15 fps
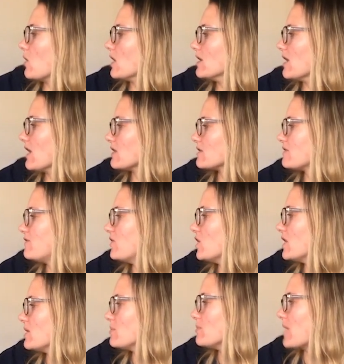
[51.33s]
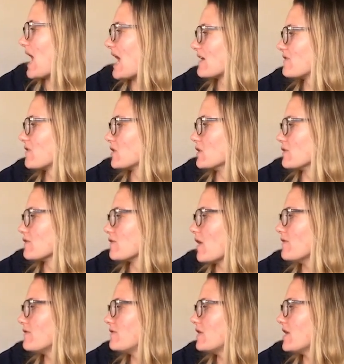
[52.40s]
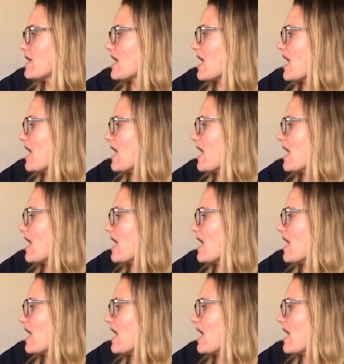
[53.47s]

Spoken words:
go another foot back for your front foot